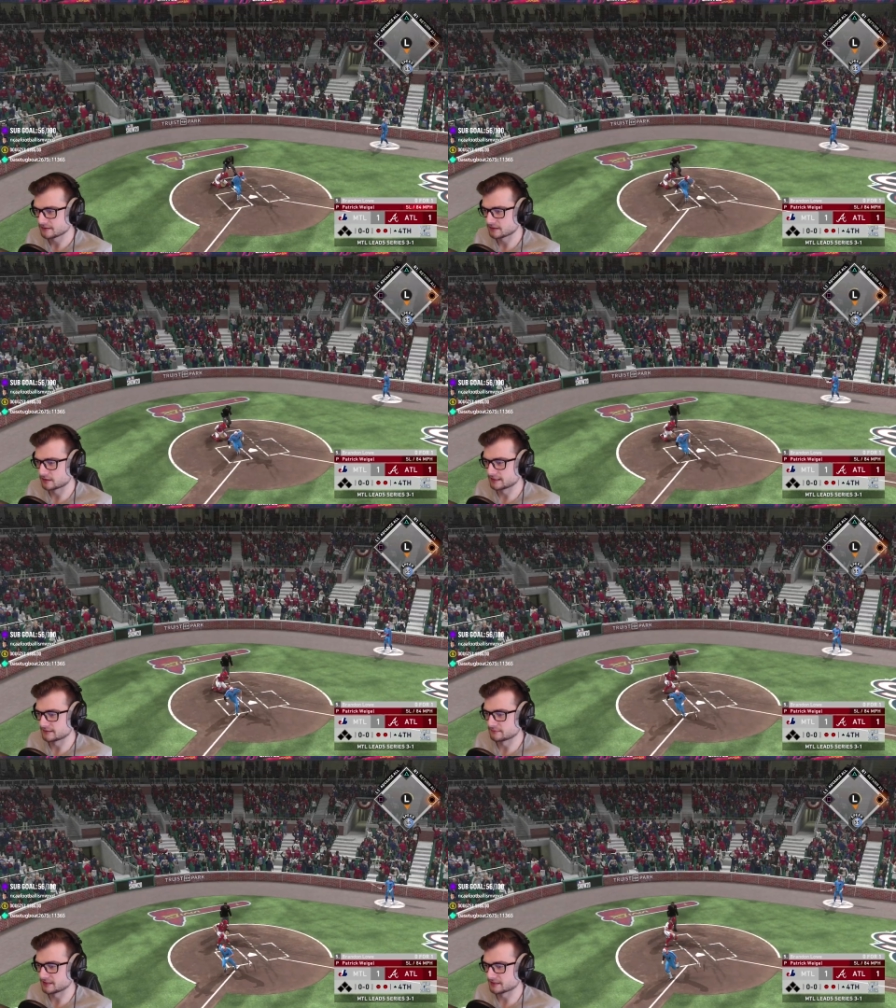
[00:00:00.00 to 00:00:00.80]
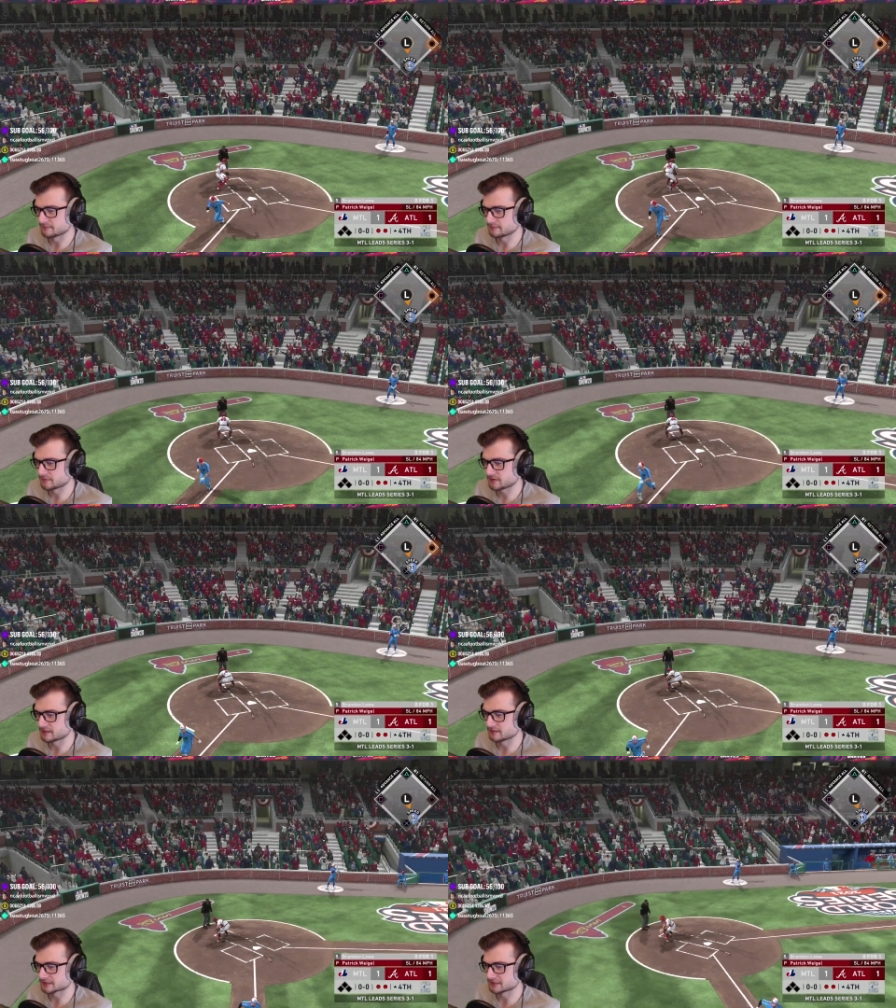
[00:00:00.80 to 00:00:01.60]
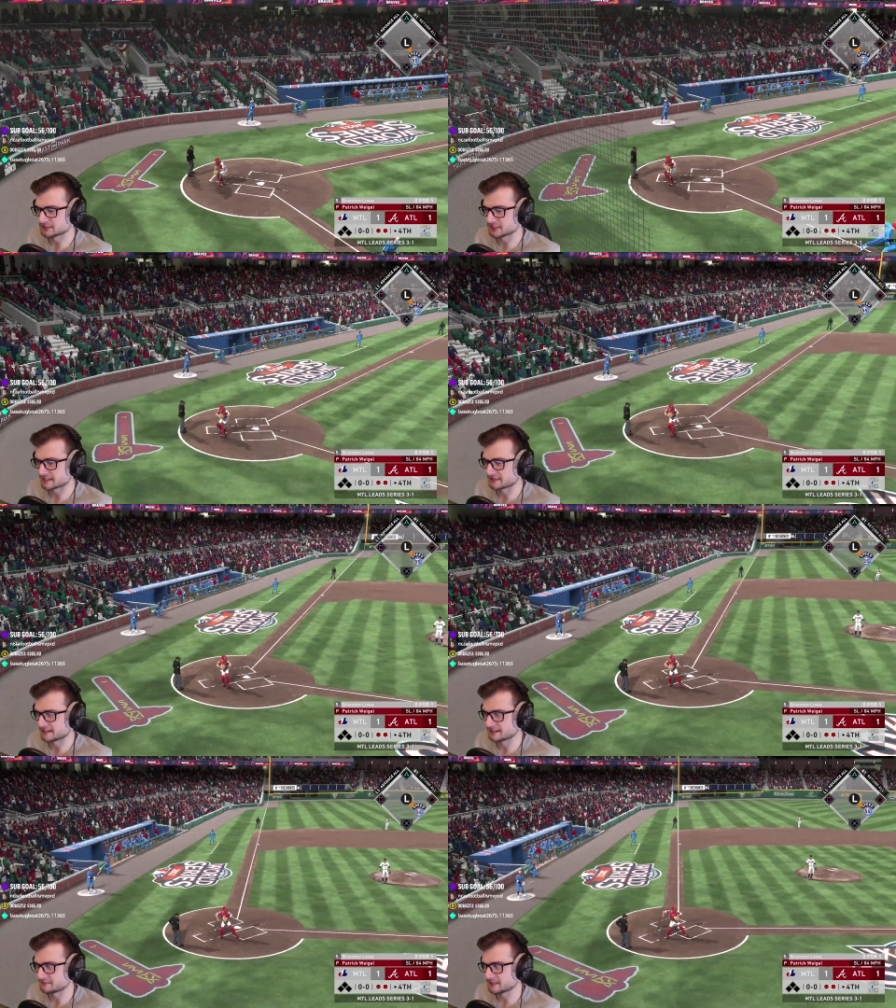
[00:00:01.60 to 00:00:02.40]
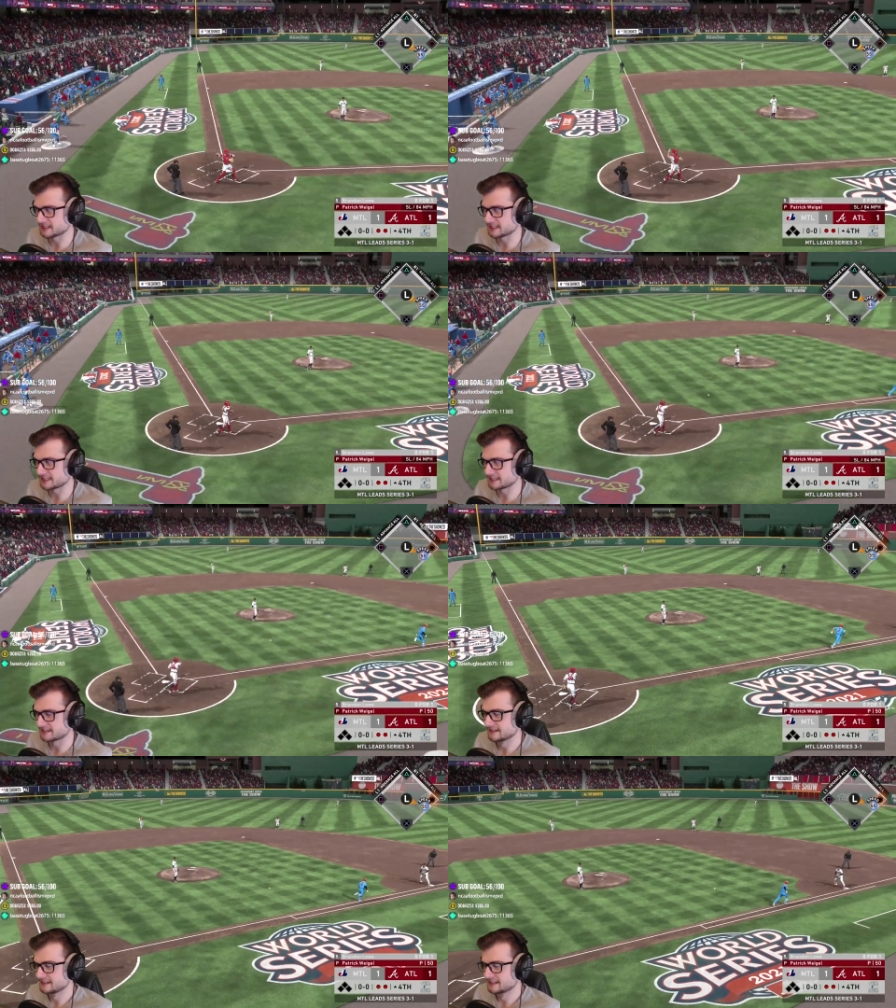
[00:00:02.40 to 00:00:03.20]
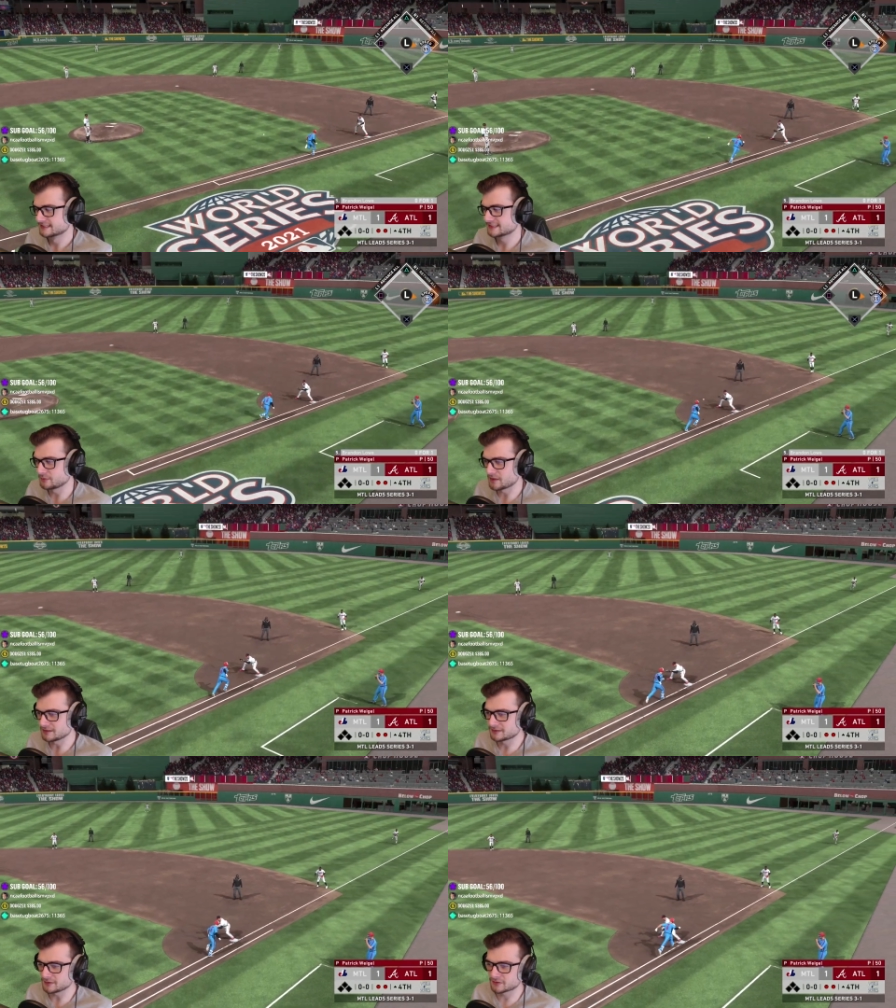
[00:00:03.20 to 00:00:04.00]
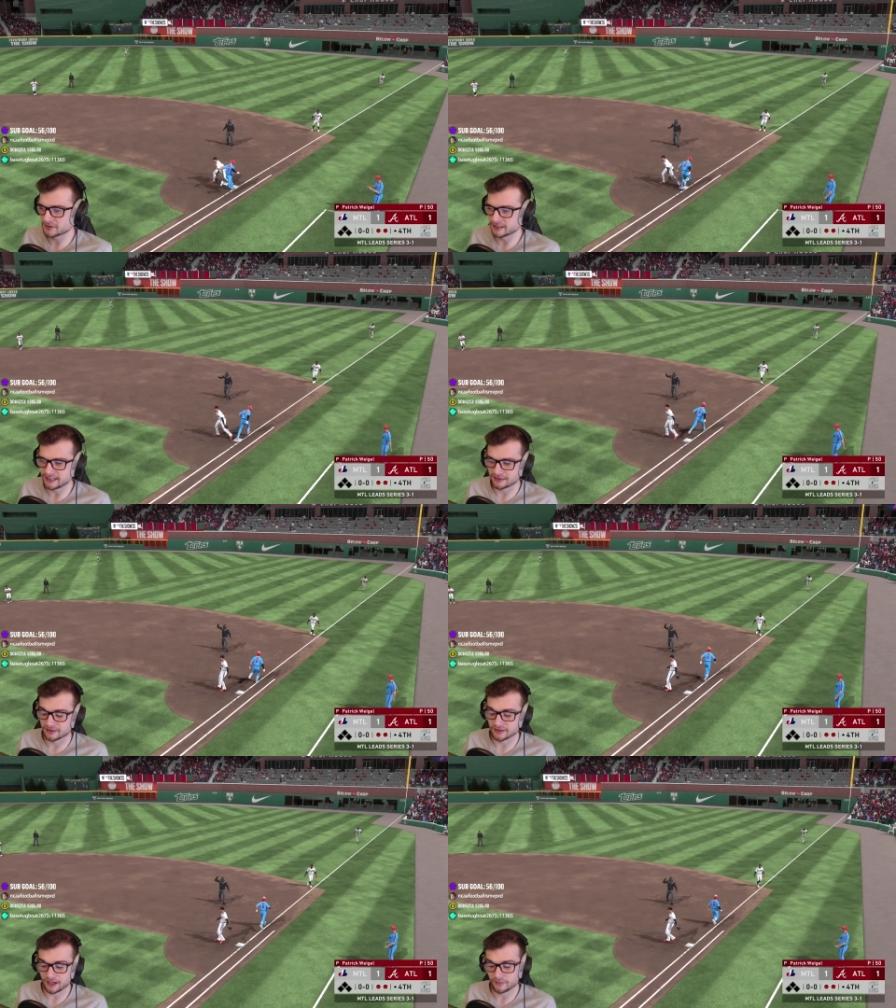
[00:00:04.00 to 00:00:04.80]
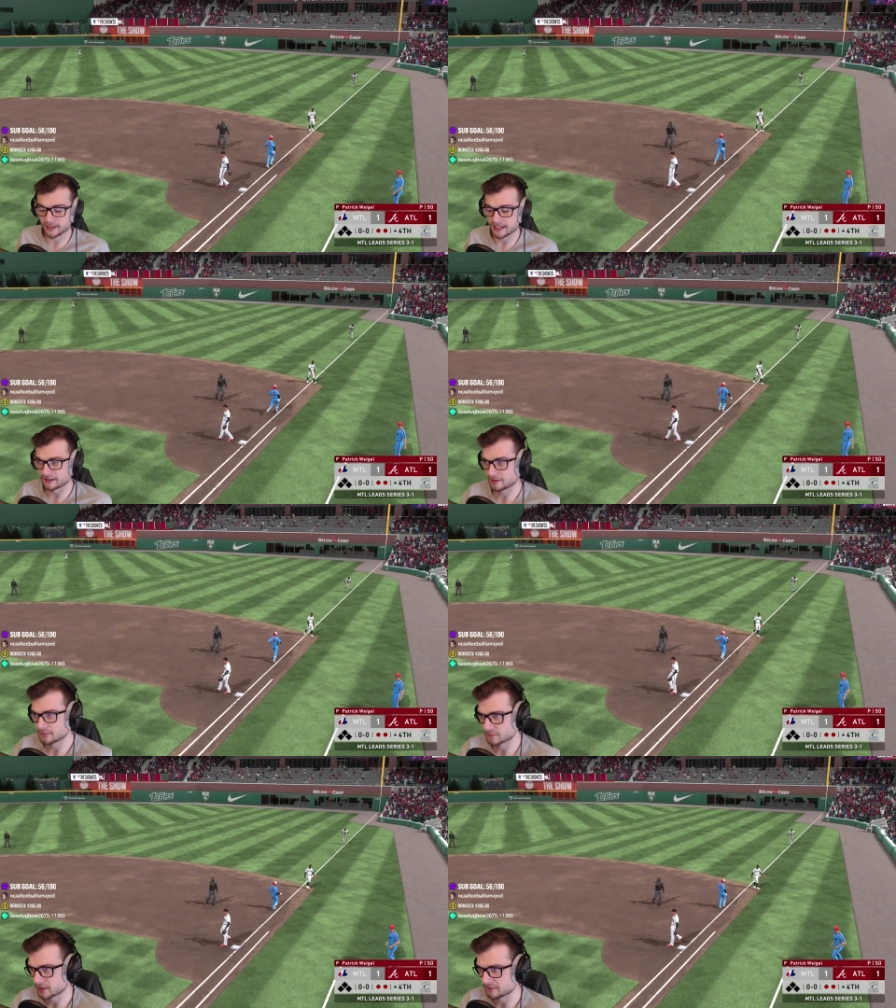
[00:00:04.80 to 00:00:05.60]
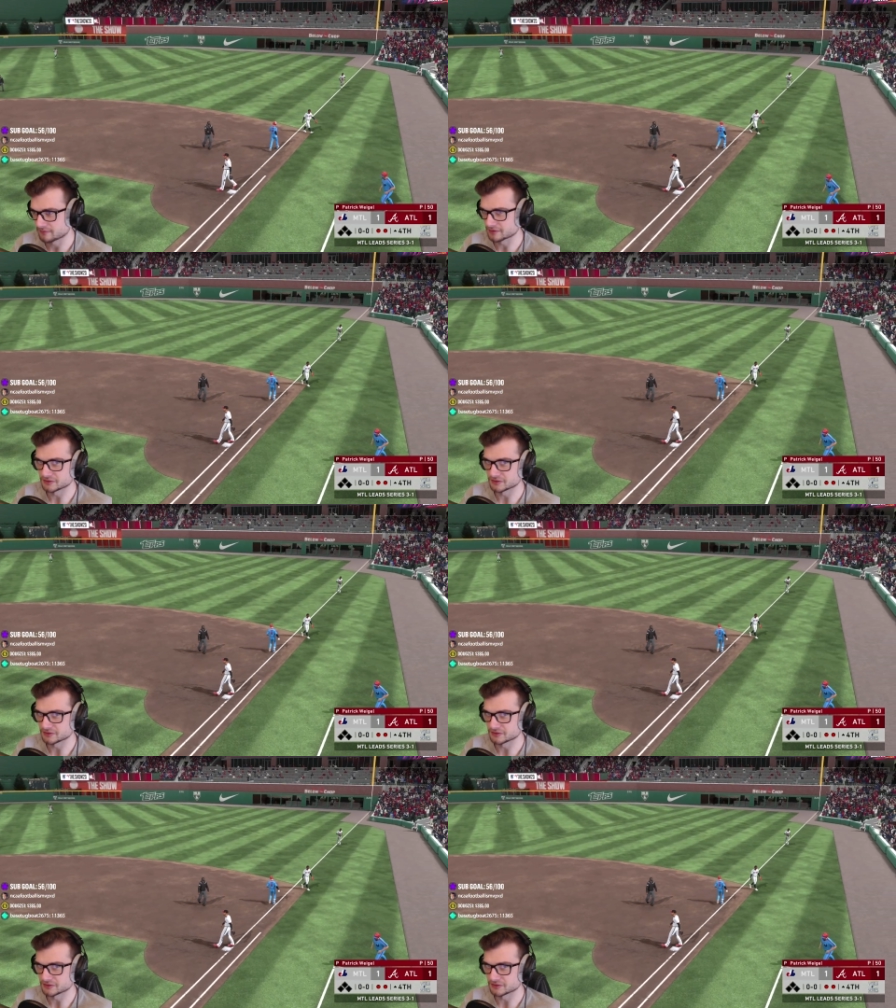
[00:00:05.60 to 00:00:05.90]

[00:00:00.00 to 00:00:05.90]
Oh, I didn't mean, I thought I was going to check there, but I didn't. So one, two, three, and he thought we had a home run for